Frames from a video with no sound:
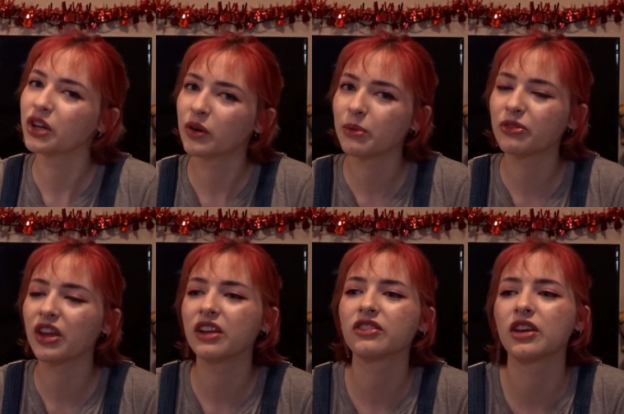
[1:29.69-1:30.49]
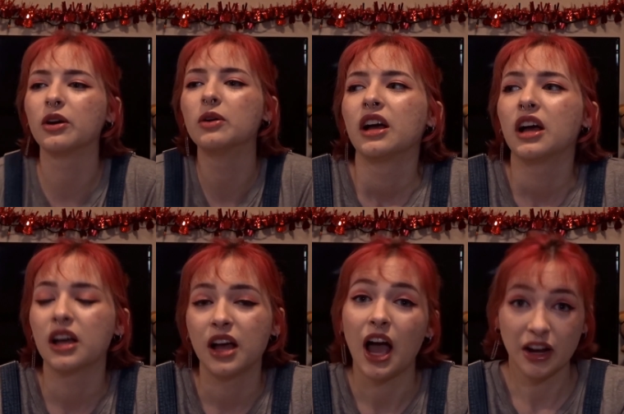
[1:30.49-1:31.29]
you know what I'm saying? So
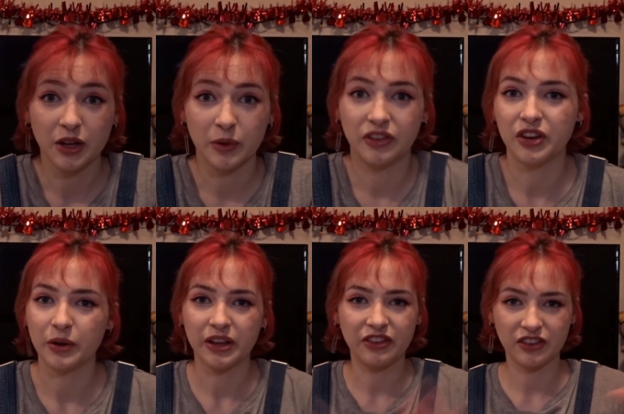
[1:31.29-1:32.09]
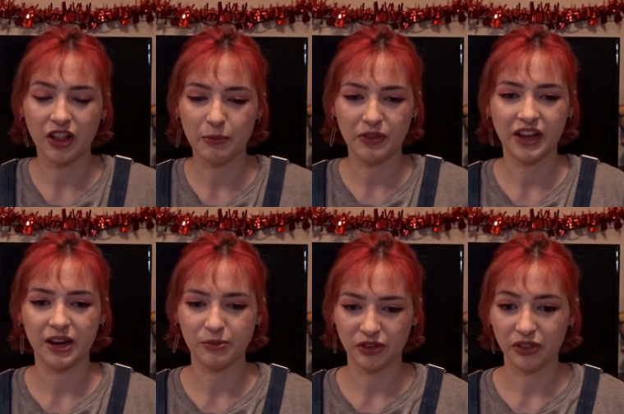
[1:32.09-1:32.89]
I don't know what to do, it's still up in the
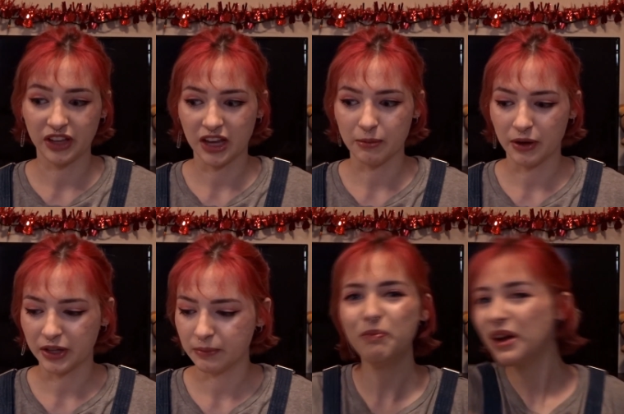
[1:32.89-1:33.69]
air, I'm still thinking about it.